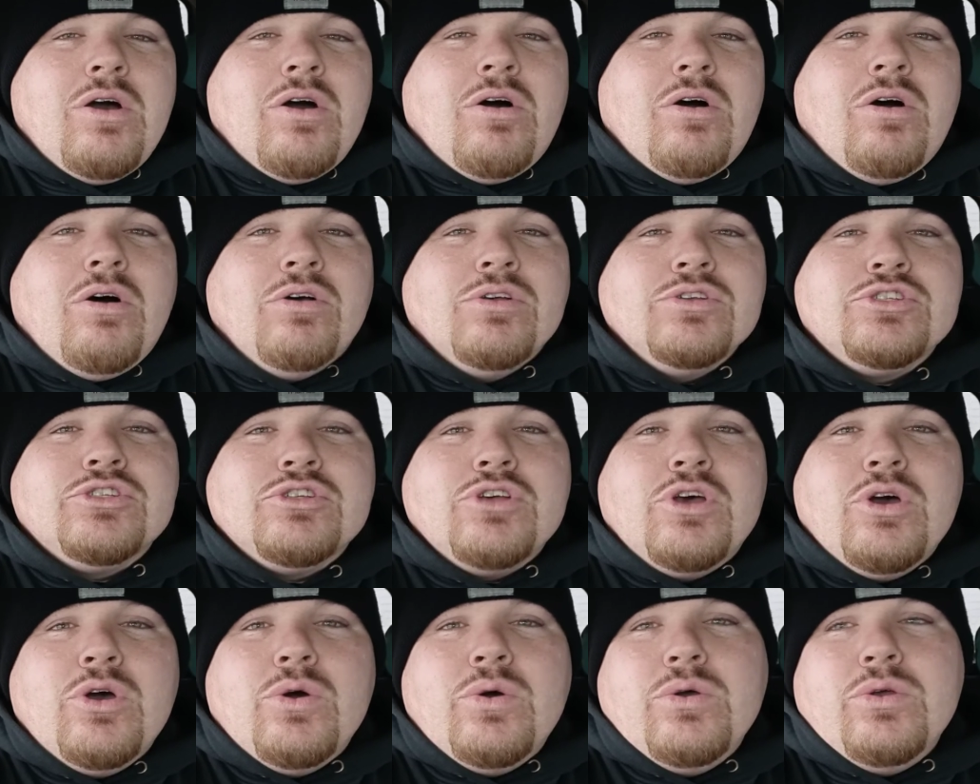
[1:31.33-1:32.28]

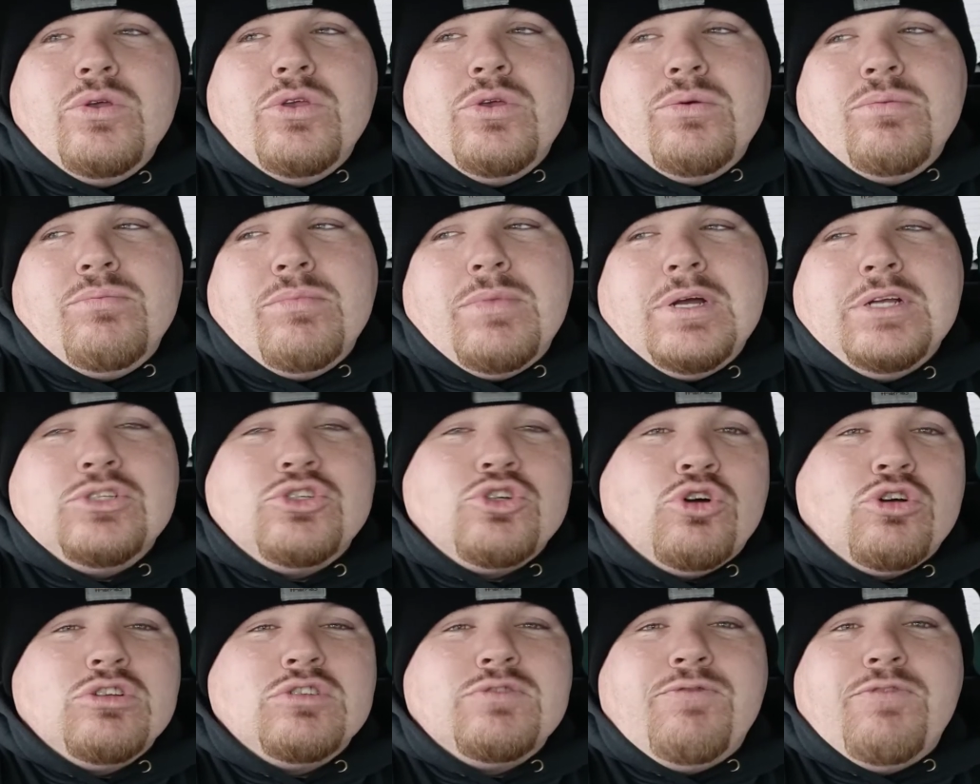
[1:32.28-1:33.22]
Also, you might
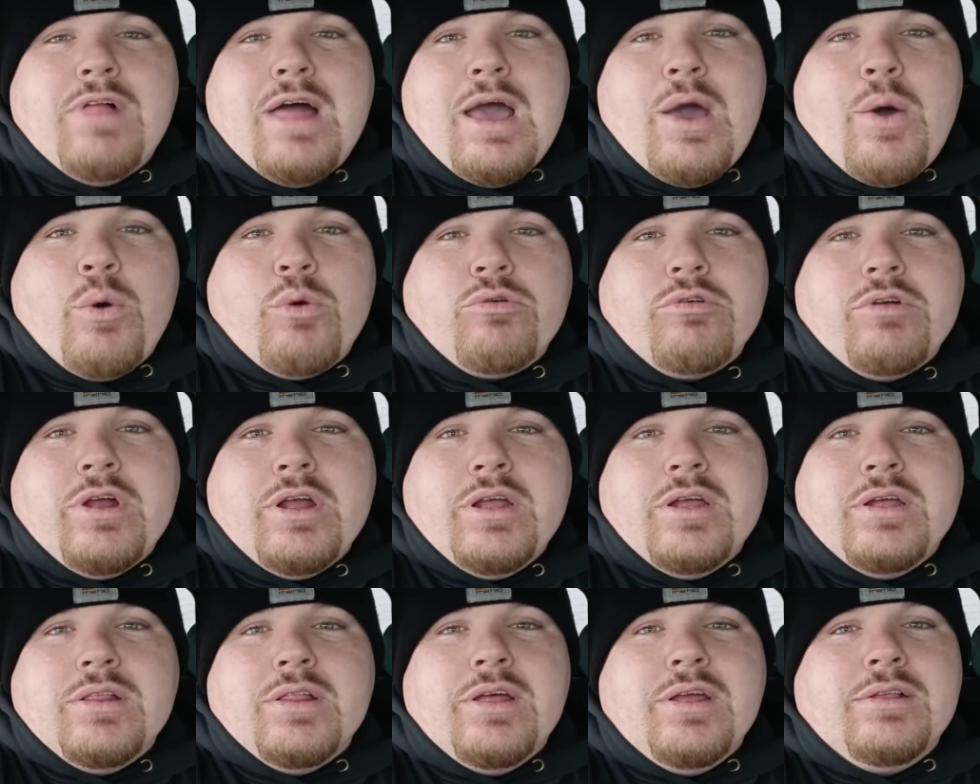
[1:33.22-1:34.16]
charge flat
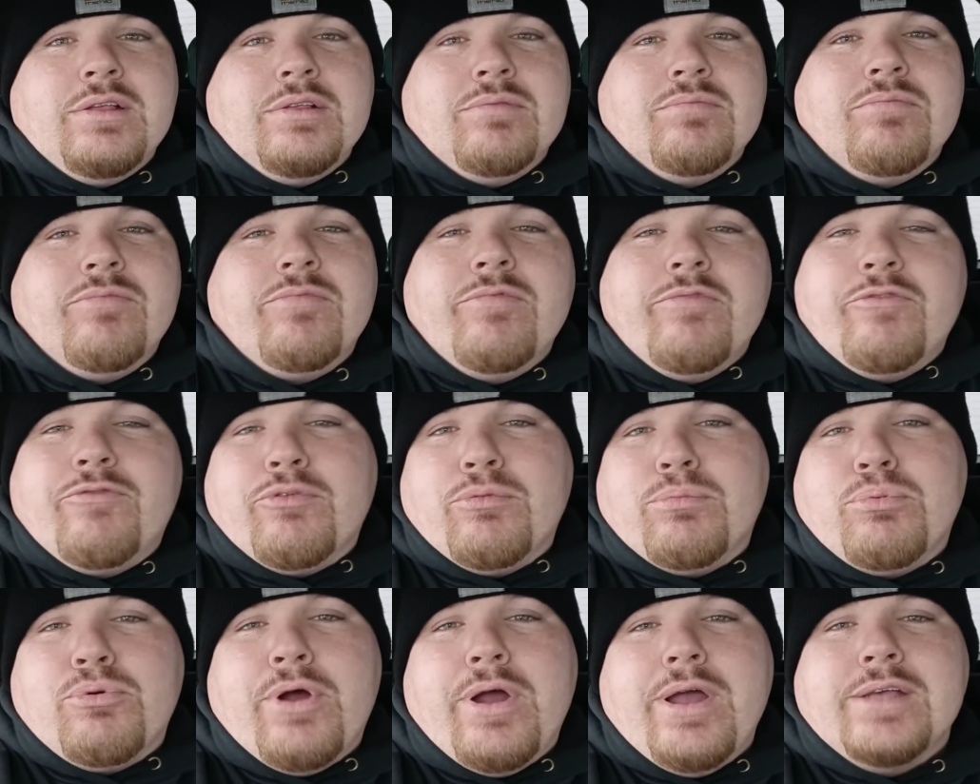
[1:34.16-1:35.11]
rate. Like,
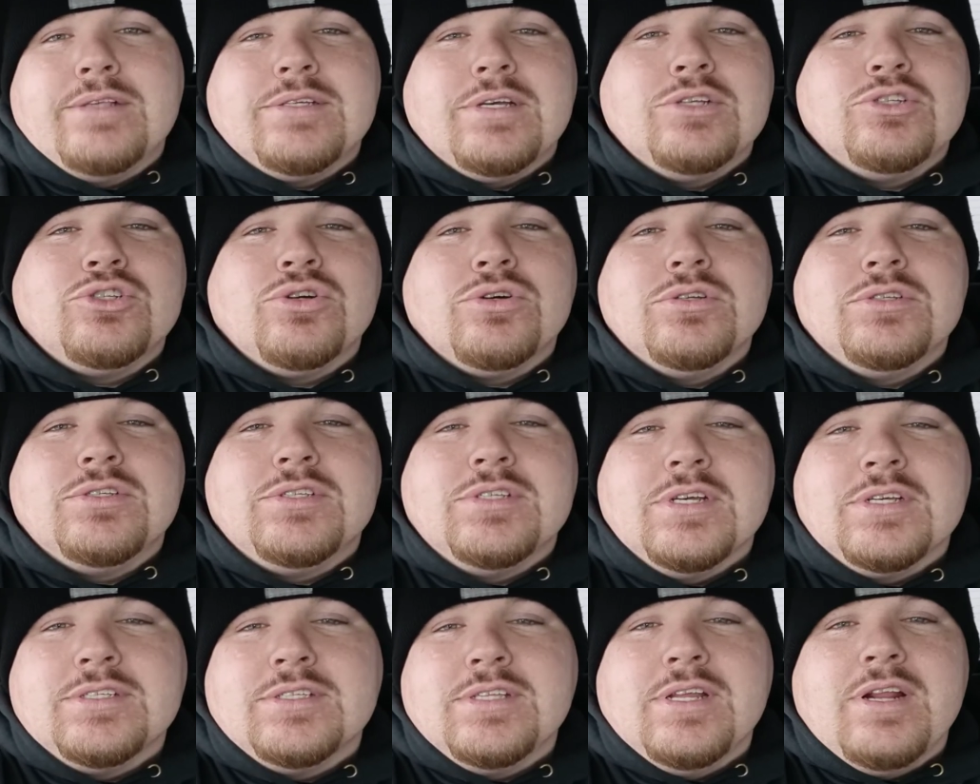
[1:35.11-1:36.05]
for brakes, I charge
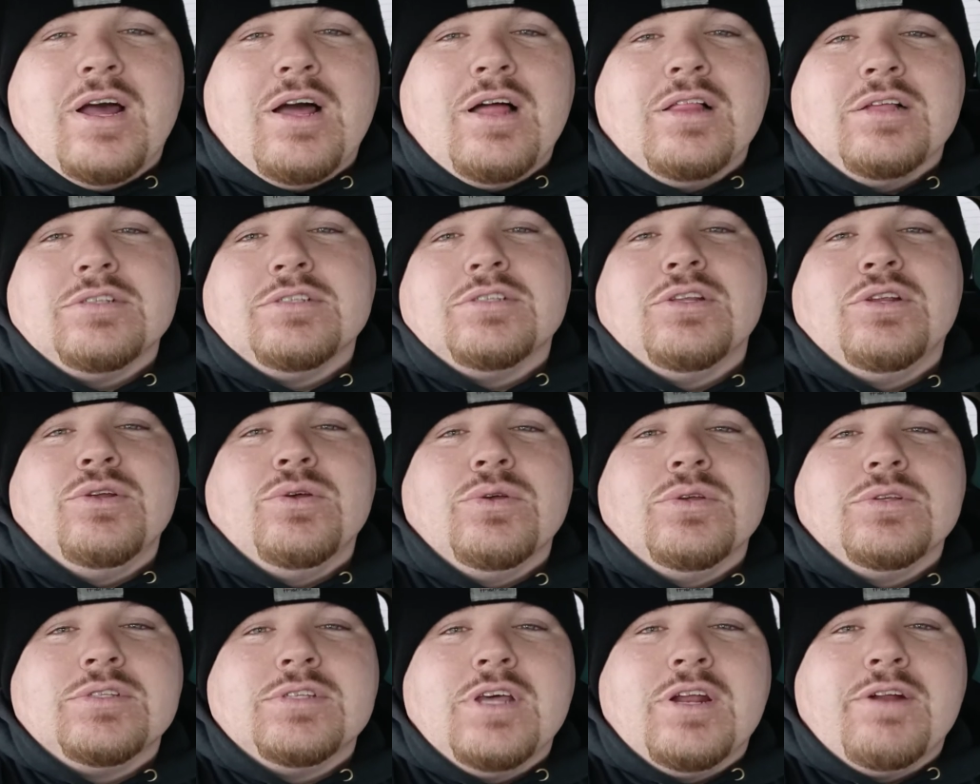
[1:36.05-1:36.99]
$60 to
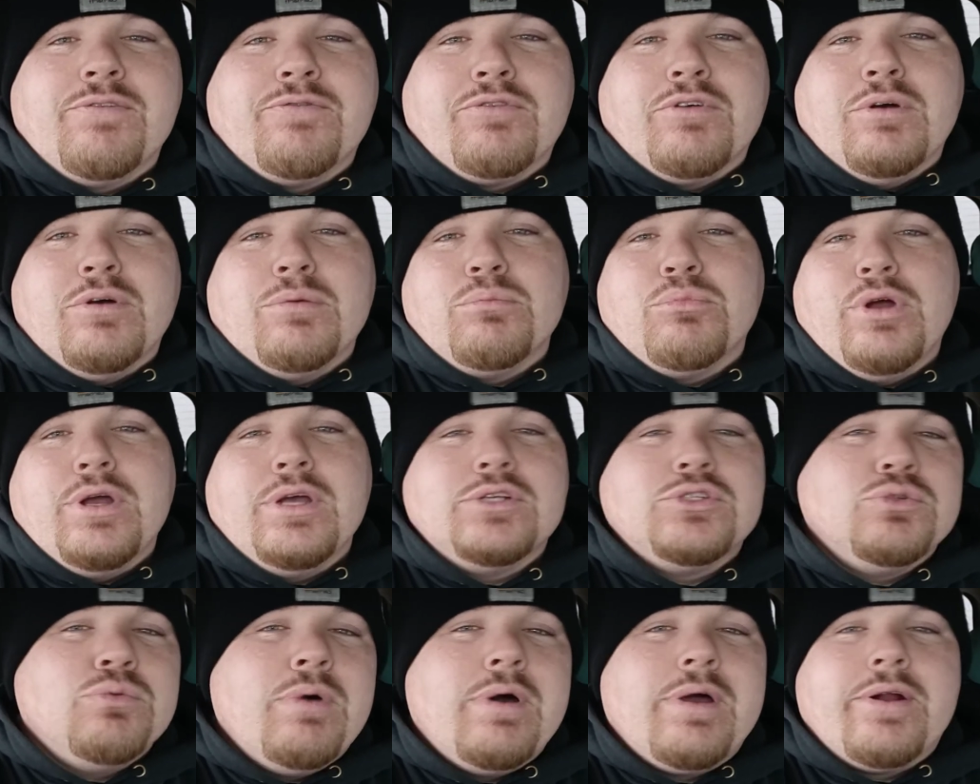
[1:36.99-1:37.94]
do a set of front
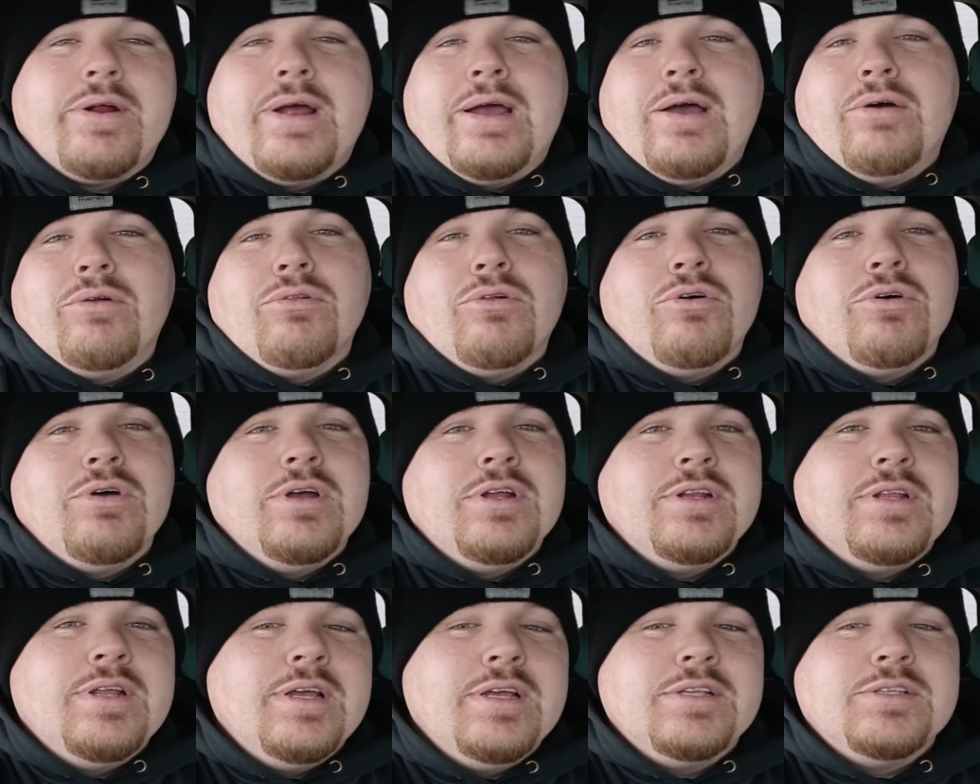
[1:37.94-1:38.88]
brakes, no matter how long
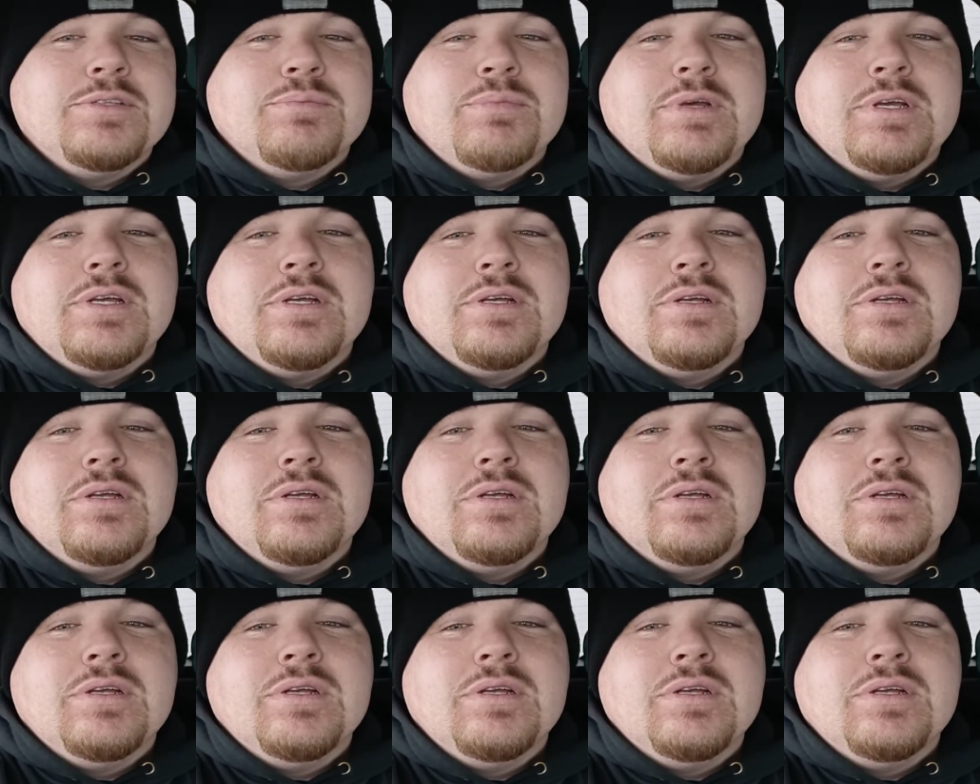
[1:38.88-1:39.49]
it takes me.